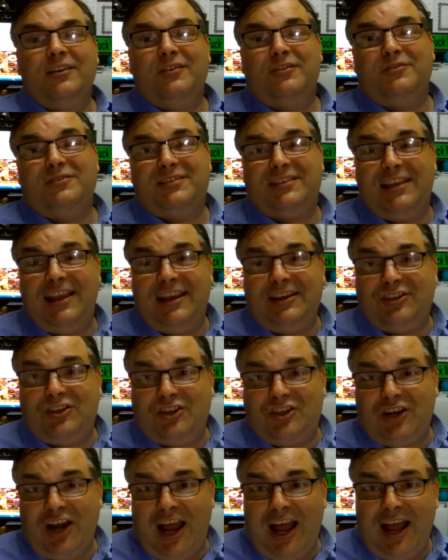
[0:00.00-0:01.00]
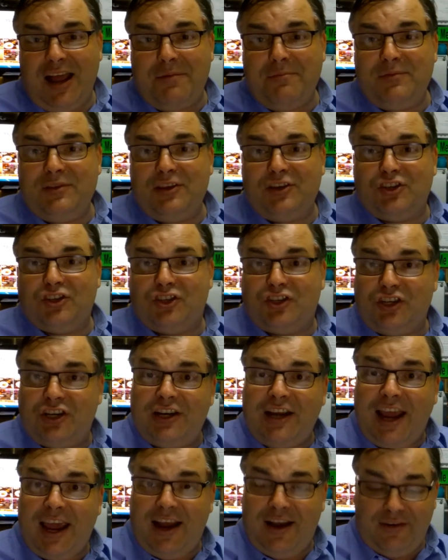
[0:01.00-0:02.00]
because they're charmed the shit
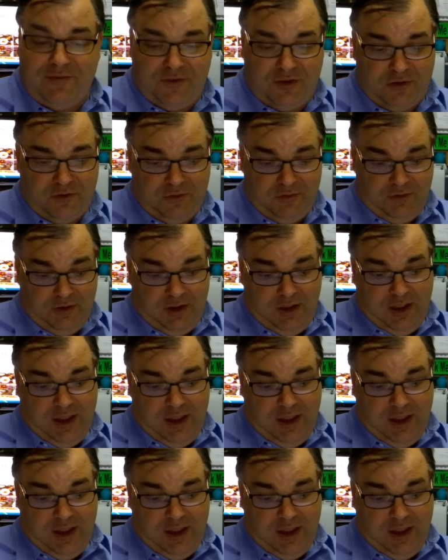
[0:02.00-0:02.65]
out of you.